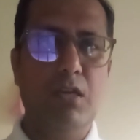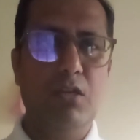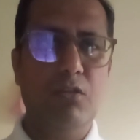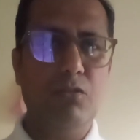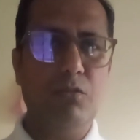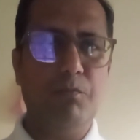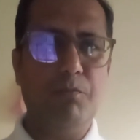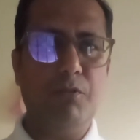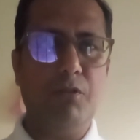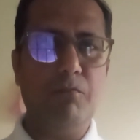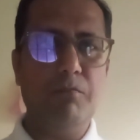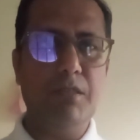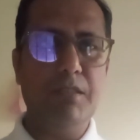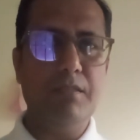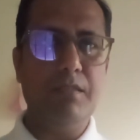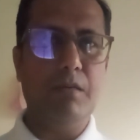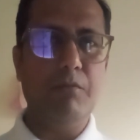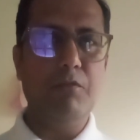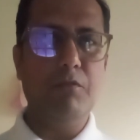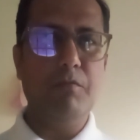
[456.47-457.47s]
so probably
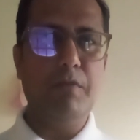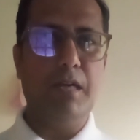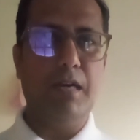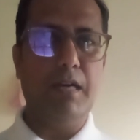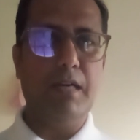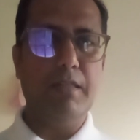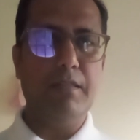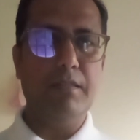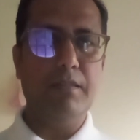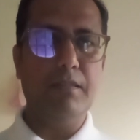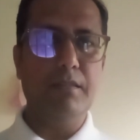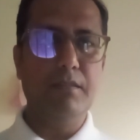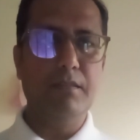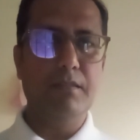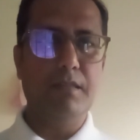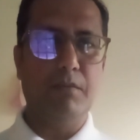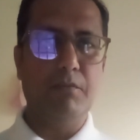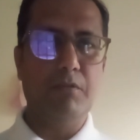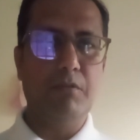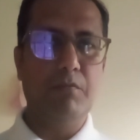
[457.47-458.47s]
some will be higher return,
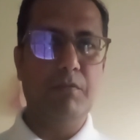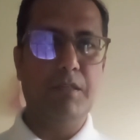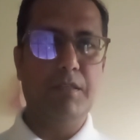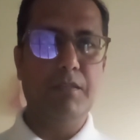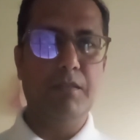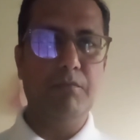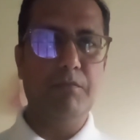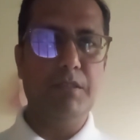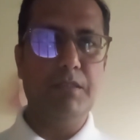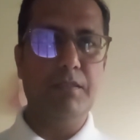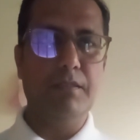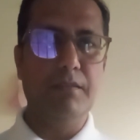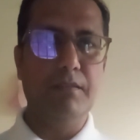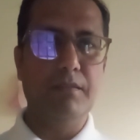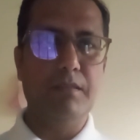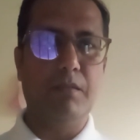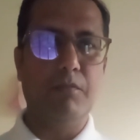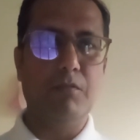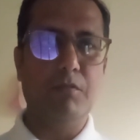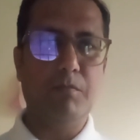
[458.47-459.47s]
some will be medium return,
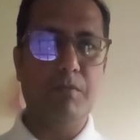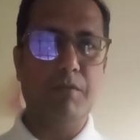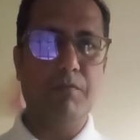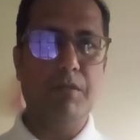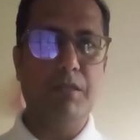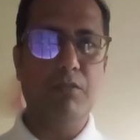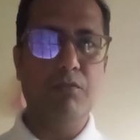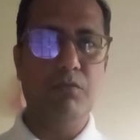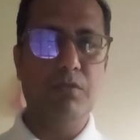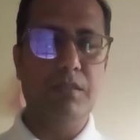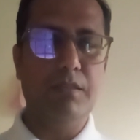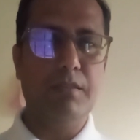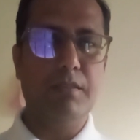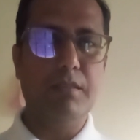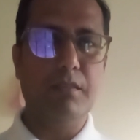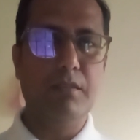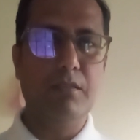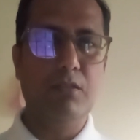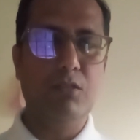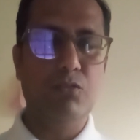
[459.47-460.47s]
some will be even lower
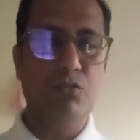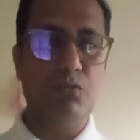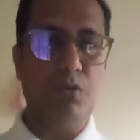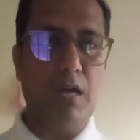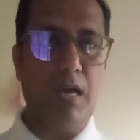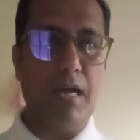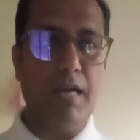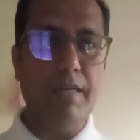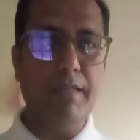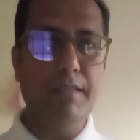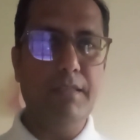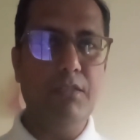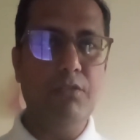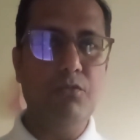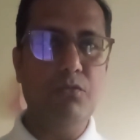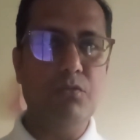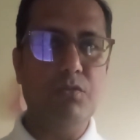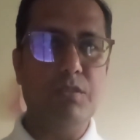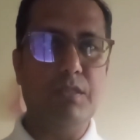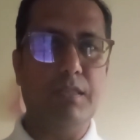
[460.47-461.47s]
return. So I need
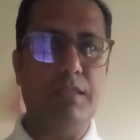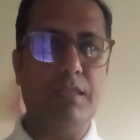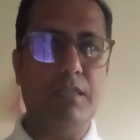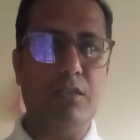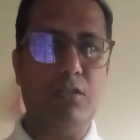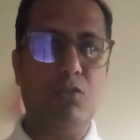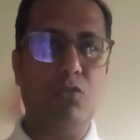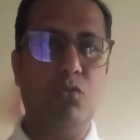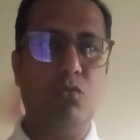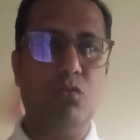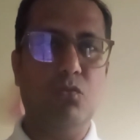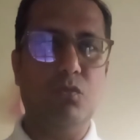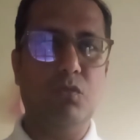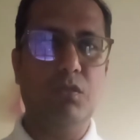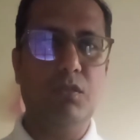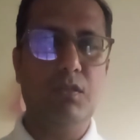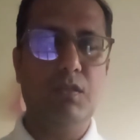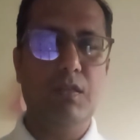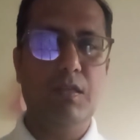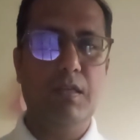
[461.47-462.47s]
to set a
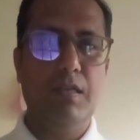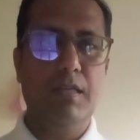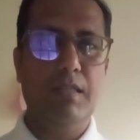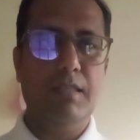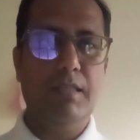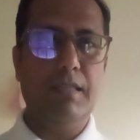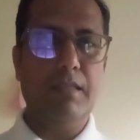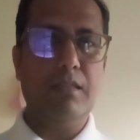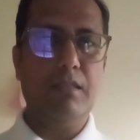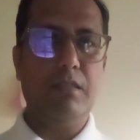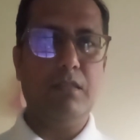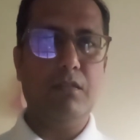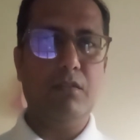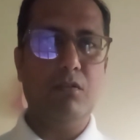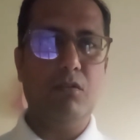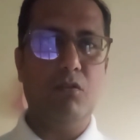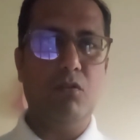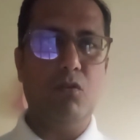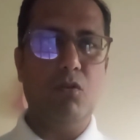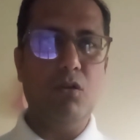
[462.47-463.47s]
tone, like
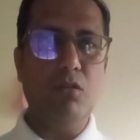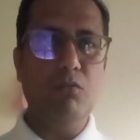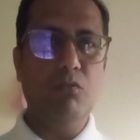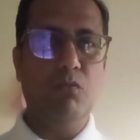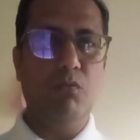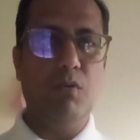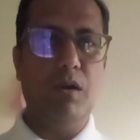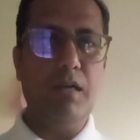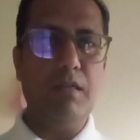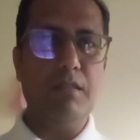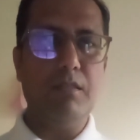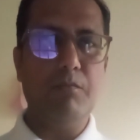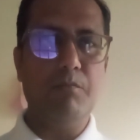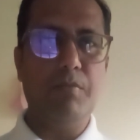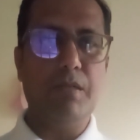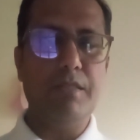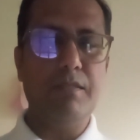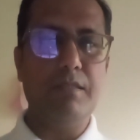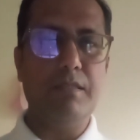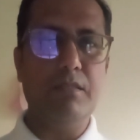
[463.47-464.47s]
on what
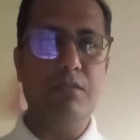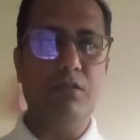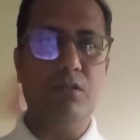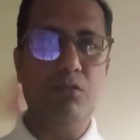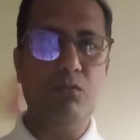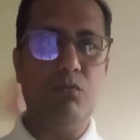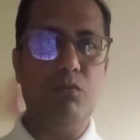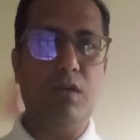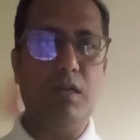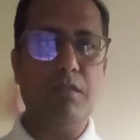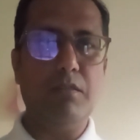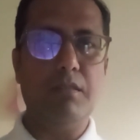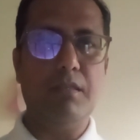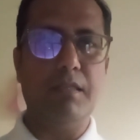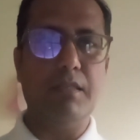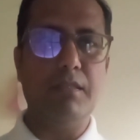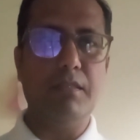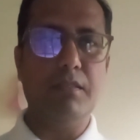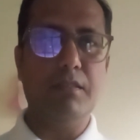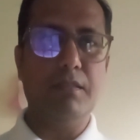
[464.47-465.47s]
basis, on what
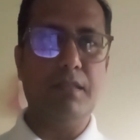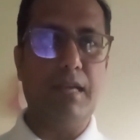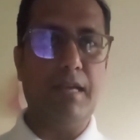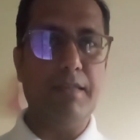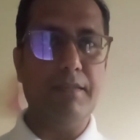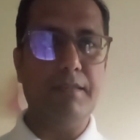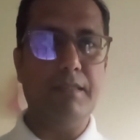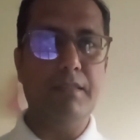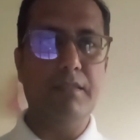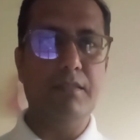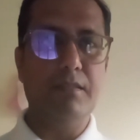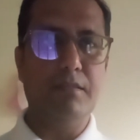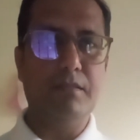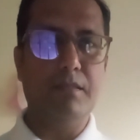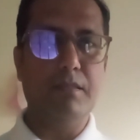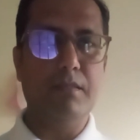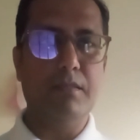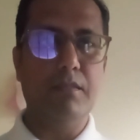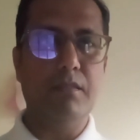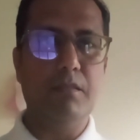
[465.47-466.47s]
tenure, as I
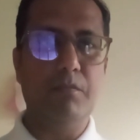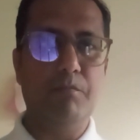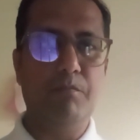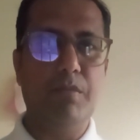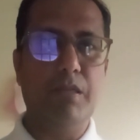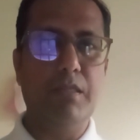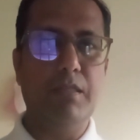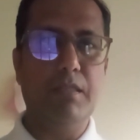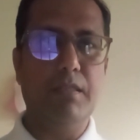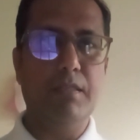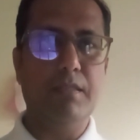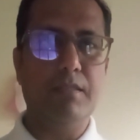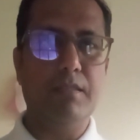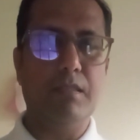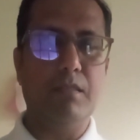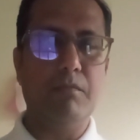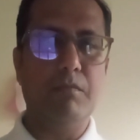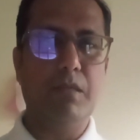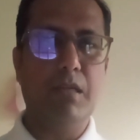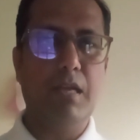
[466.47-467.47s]
discussed in the beginning
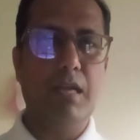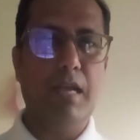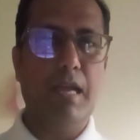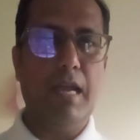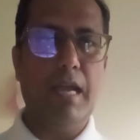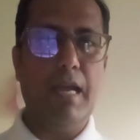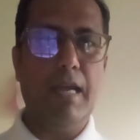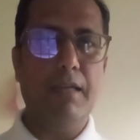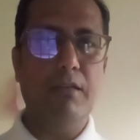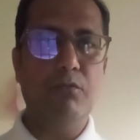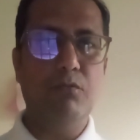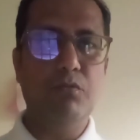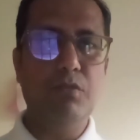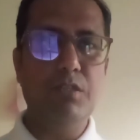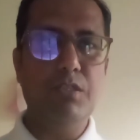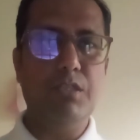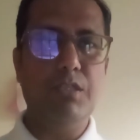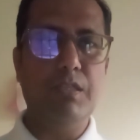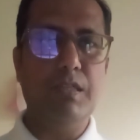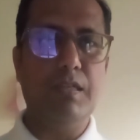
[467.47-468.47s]
itself, and
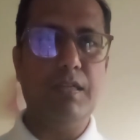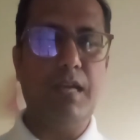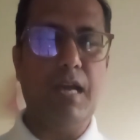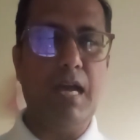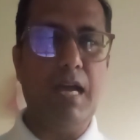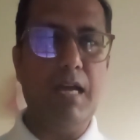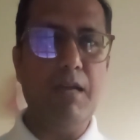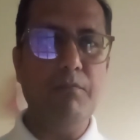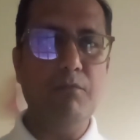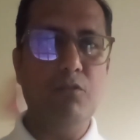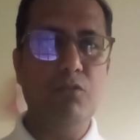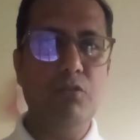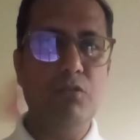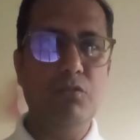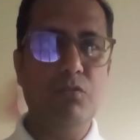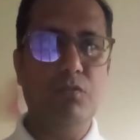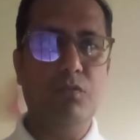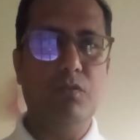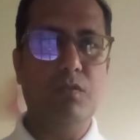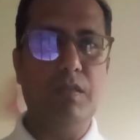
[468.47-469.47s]
which year I am going
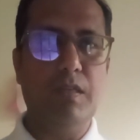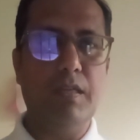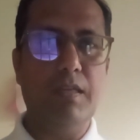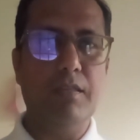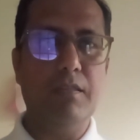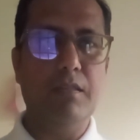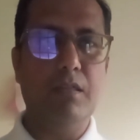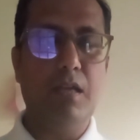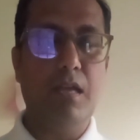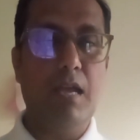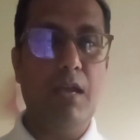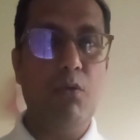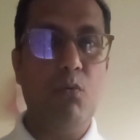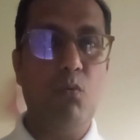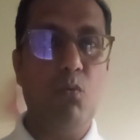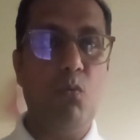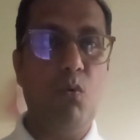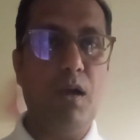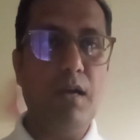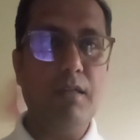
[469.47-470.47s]
to create
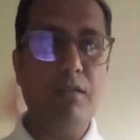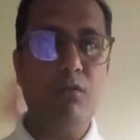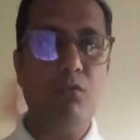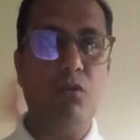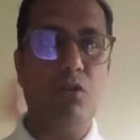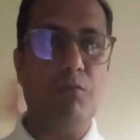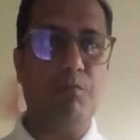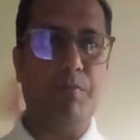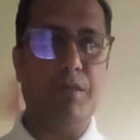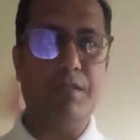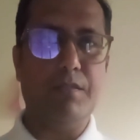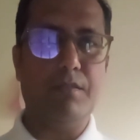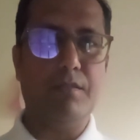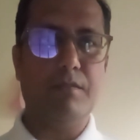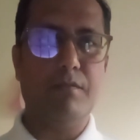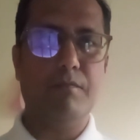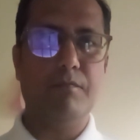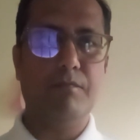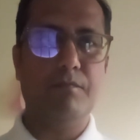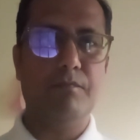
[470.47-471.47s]
what
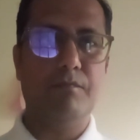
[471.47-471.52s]
corpus.